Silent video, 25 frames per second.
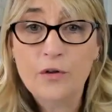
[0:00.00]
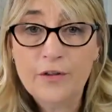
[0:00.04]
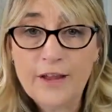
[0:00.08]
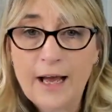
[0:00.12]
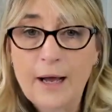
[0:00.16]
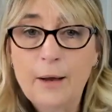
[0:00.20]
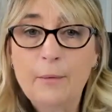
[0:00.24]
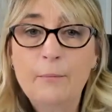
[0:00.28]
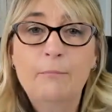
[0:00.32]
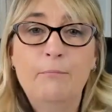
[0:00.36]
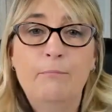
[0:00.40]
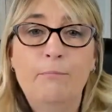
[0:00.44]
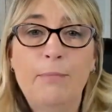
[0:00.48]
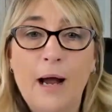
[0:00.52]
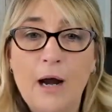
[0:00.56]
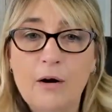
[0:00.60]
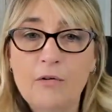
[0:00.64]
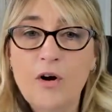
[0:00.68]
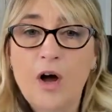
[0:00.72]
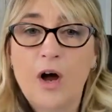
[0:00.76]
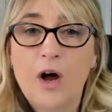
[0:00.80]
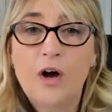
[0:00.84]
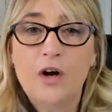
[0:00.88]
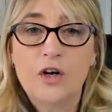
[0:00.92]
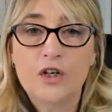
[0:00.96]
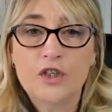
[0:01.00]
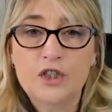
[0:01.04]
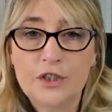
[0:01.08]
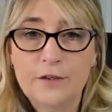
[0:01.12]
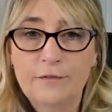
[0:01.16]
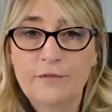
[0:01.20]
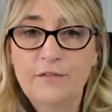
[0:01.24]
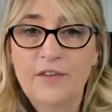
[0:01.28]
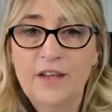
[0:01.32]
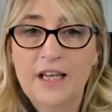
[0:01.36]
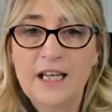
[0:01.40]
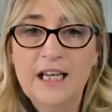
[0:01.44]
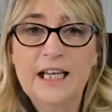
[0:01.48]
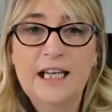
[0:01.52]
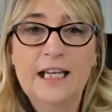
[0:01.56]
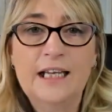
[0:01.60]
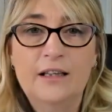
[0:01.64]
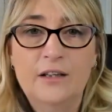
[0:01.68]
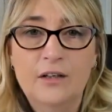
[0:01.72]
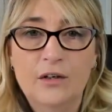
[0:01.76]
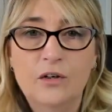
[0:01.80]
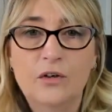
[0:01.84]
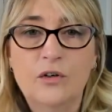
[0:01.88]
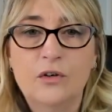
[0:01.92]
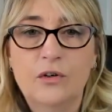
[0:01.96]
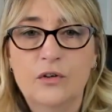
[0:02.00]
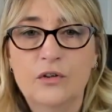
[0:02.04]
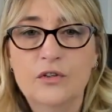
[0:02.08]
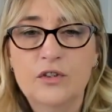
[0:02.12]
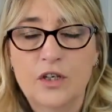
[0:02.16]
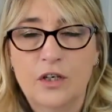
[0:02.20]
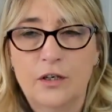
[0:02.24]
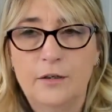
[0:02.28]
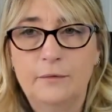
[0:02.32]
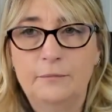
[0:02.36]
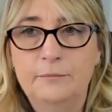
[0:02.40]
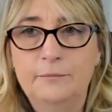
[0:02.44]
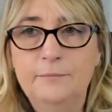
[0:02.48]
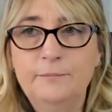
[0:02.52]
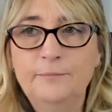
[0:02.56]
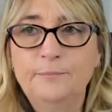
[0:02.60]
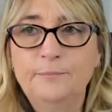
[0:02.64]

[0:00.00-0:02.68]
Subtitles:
that barrage of thinking that goes on.